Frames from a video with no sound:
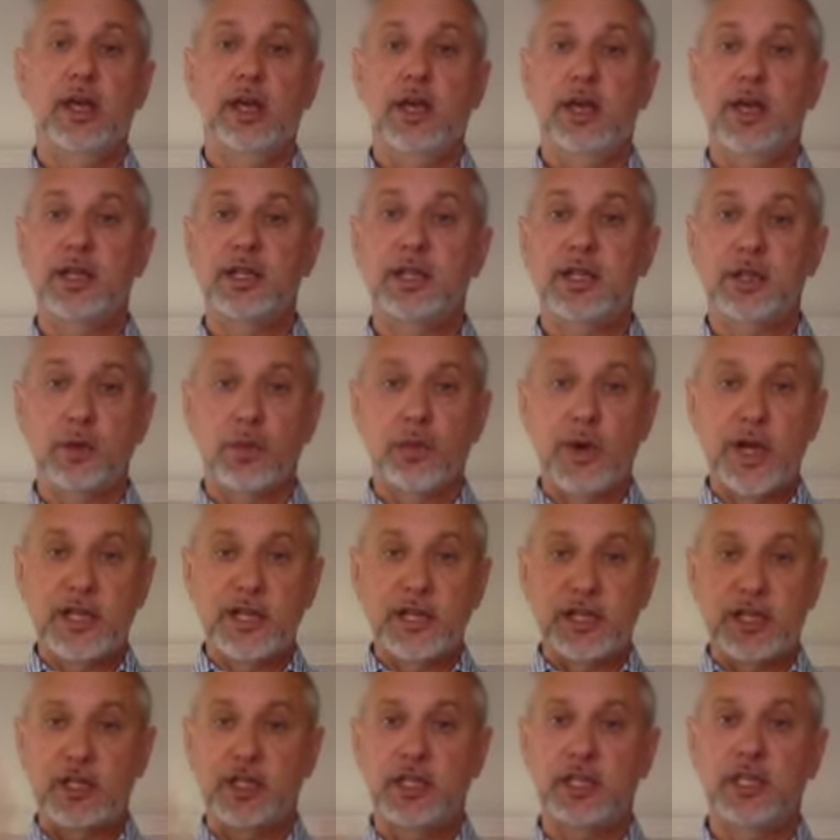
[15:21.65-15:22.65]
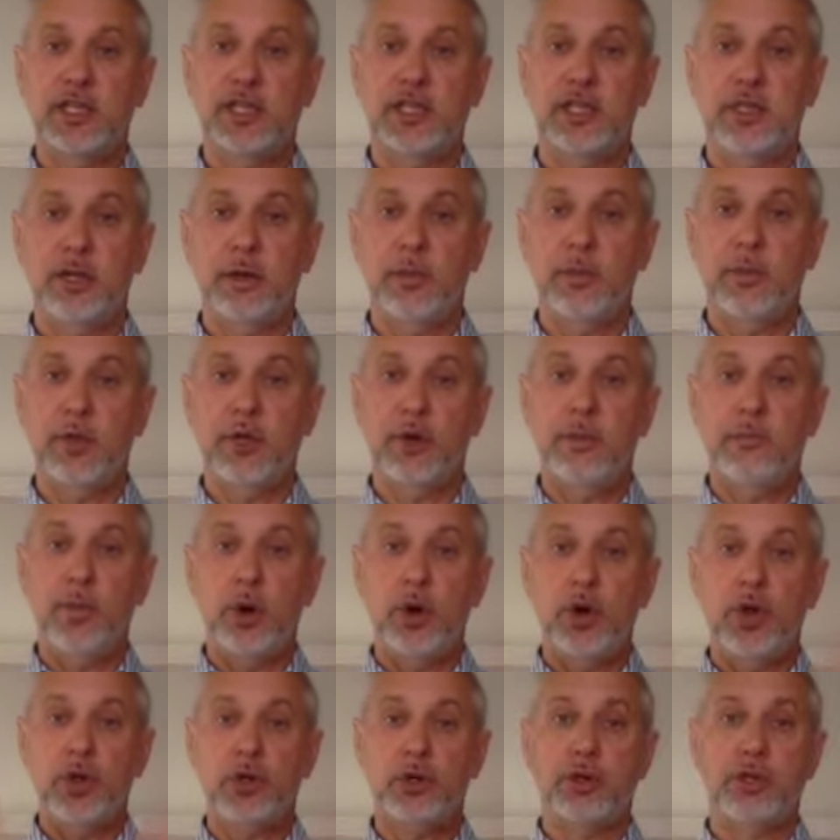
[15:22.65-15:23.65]
It's the rest of the system, the
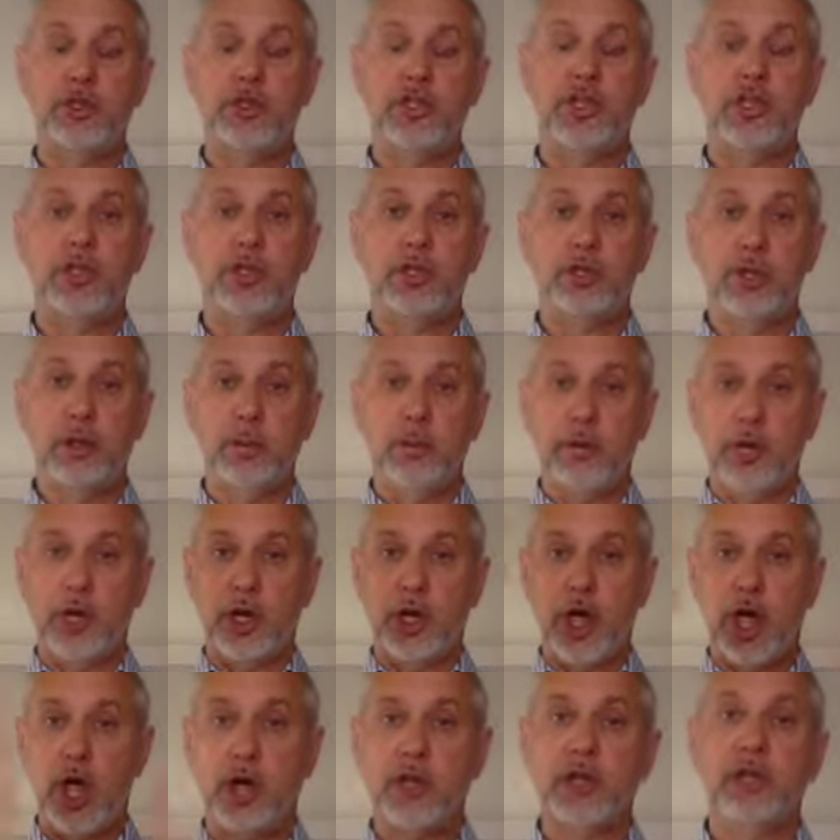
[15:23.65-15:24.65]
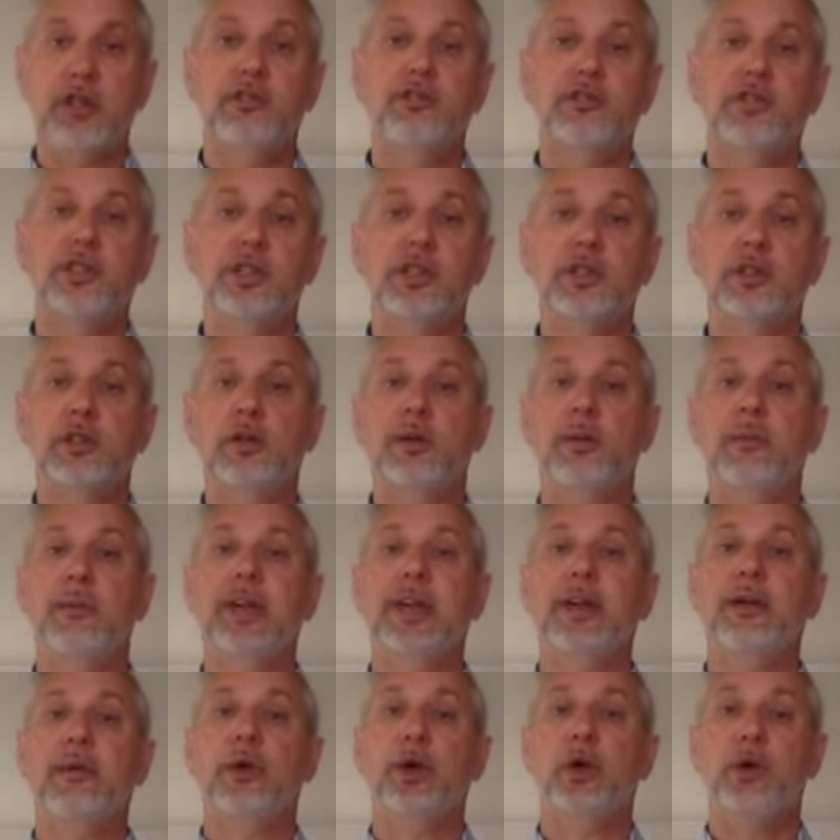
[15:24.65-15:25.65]
emotional system, the cognitive system,
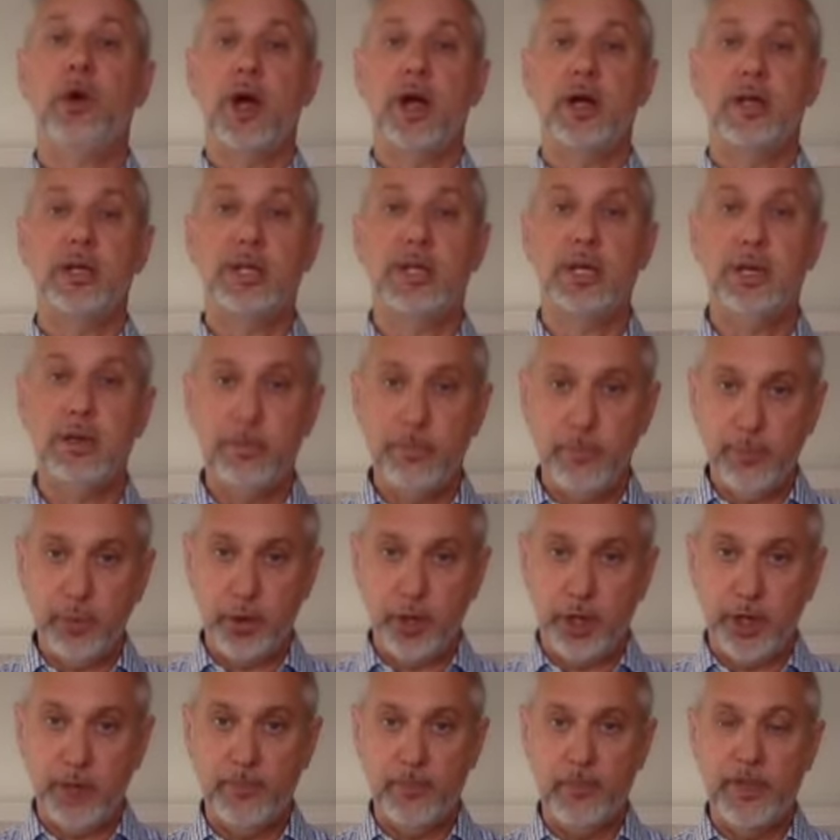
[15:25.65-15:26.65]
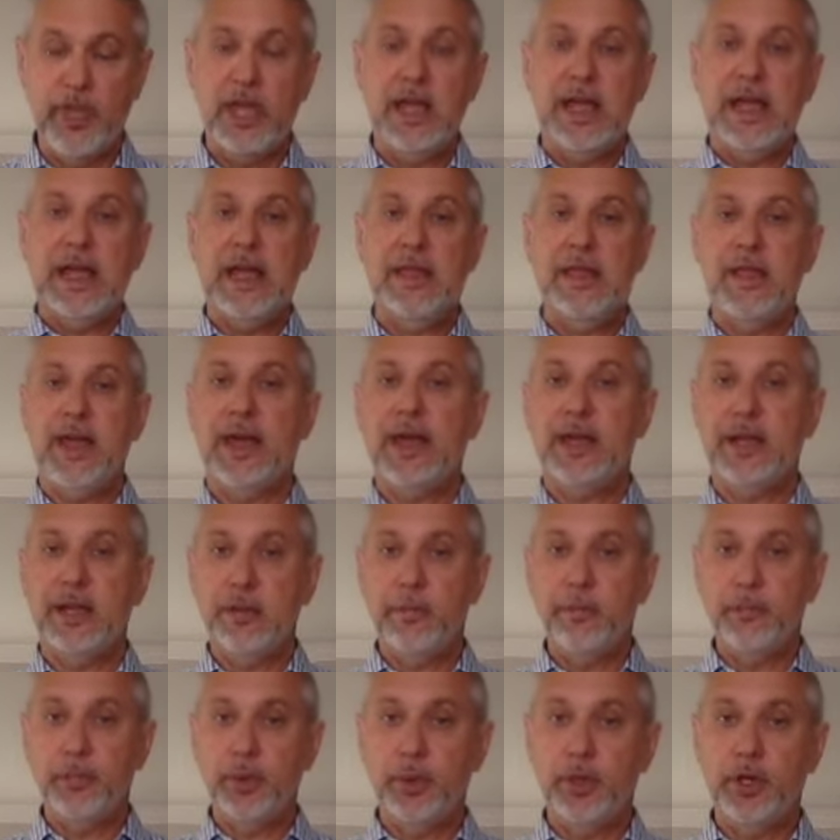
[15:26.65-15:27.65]
that requires input. And that
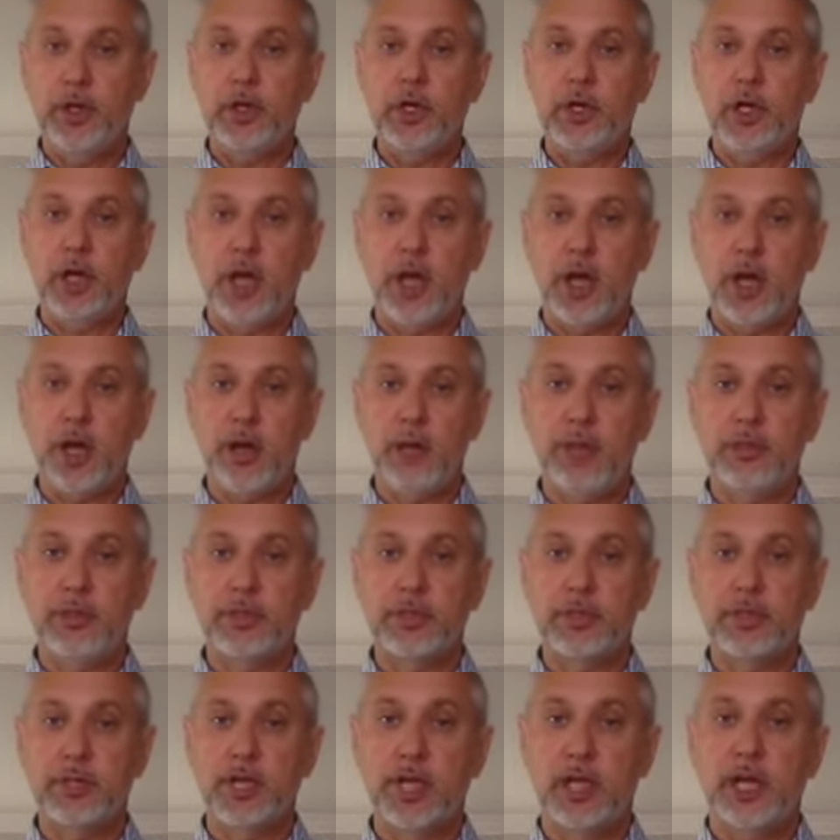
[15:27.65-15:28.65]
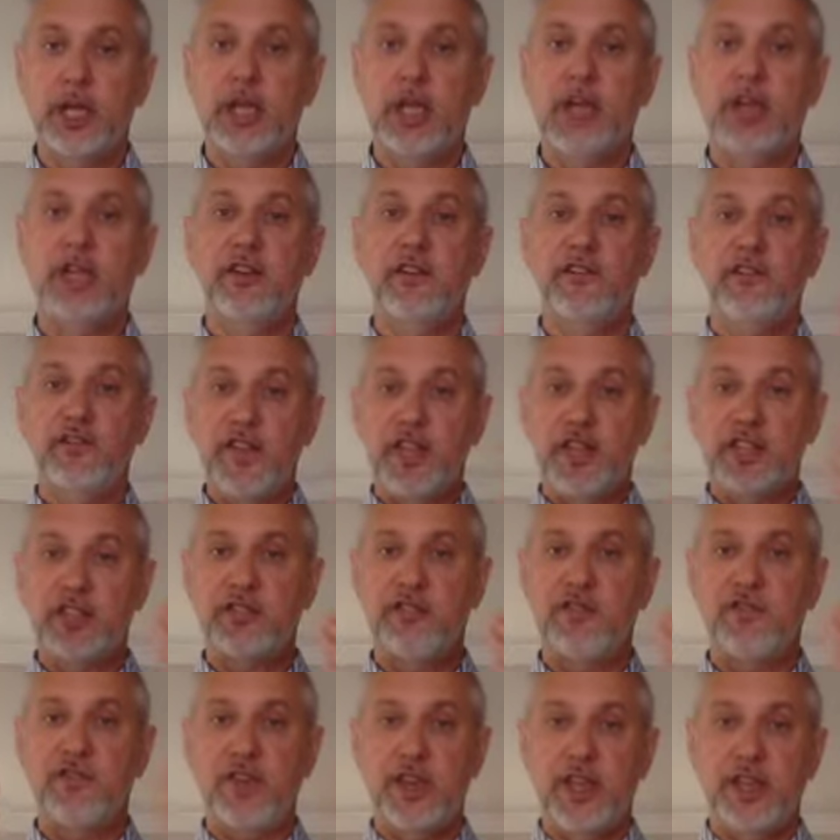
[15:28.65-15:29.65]
input comes in a
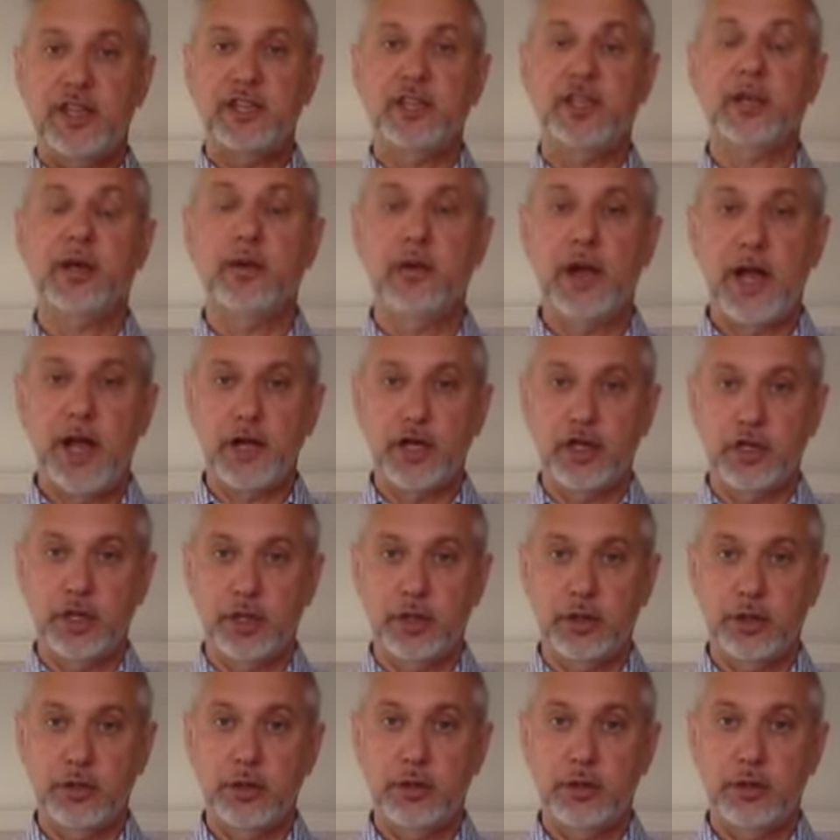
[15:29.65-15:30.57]
face-to-face interaction.